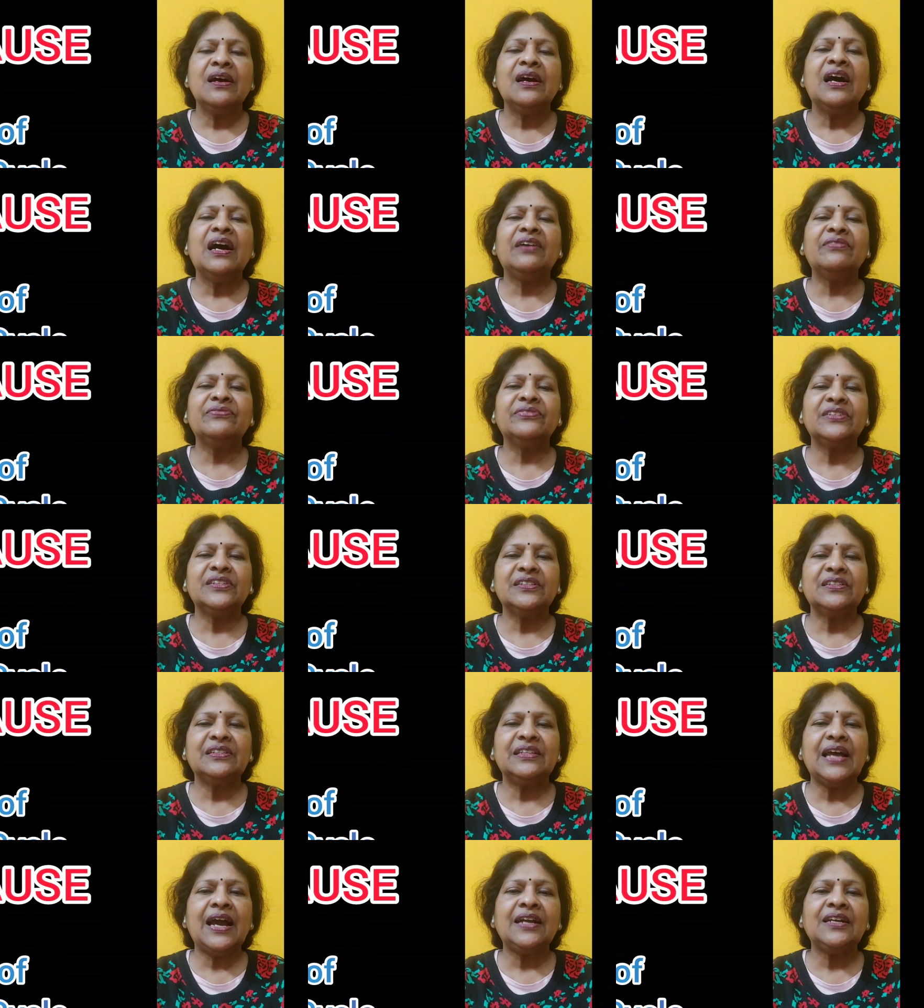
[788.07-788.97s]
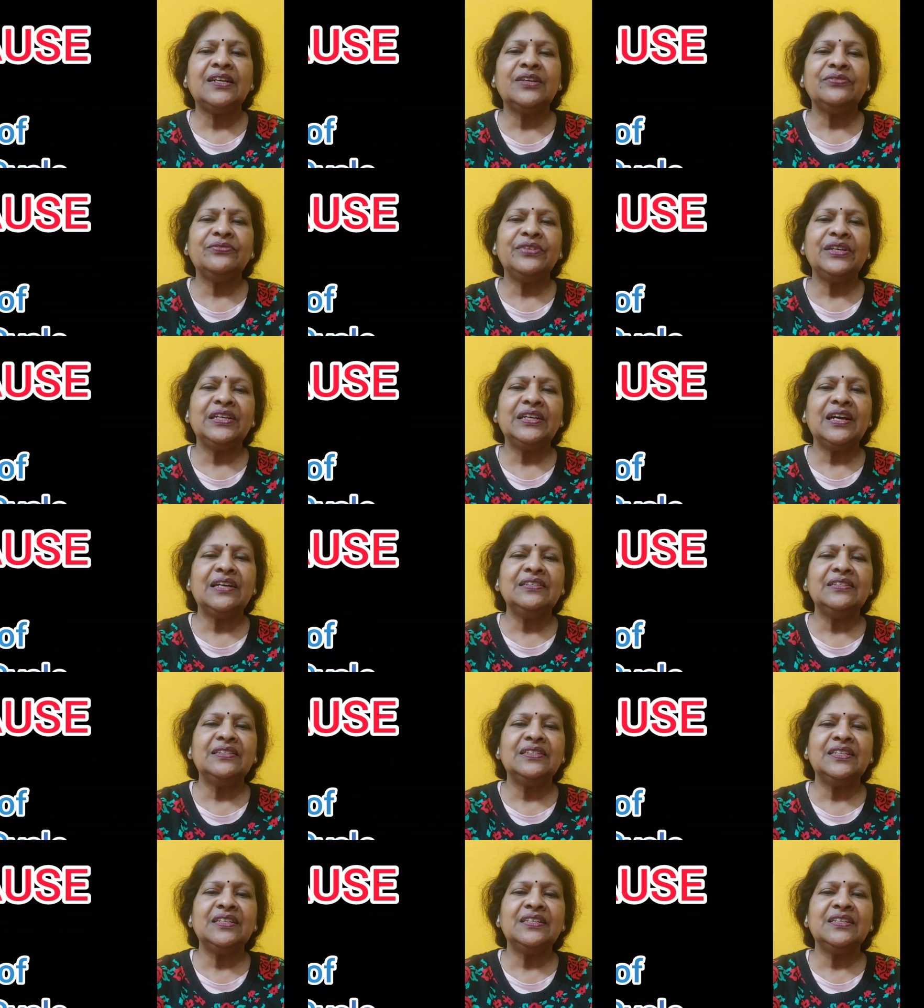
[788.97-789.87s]
After that, we
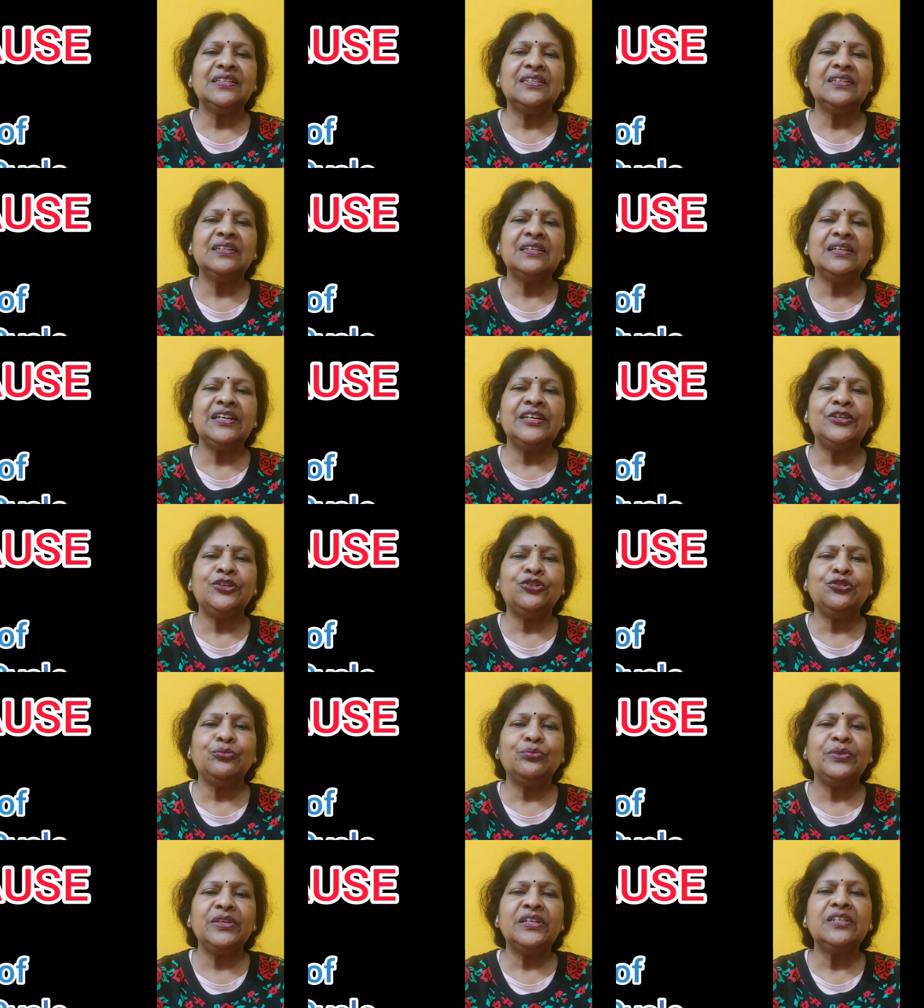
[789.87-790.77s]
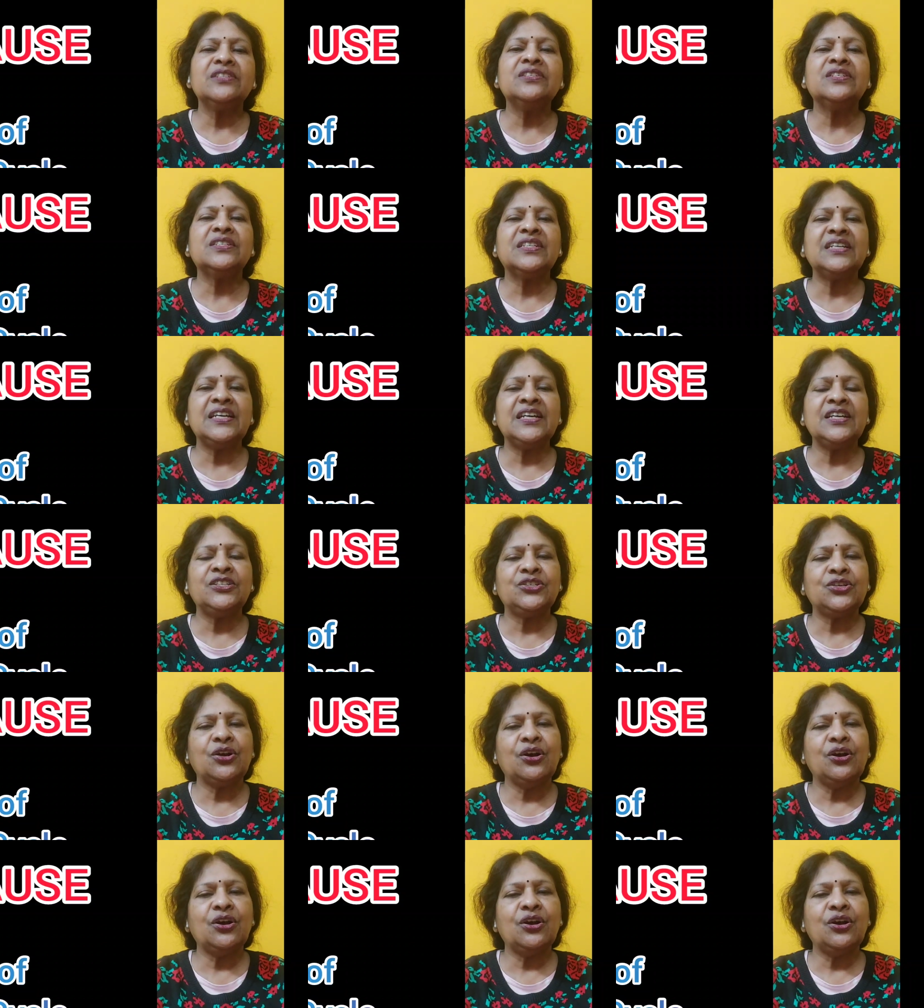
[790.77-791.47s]
consider it to be a stage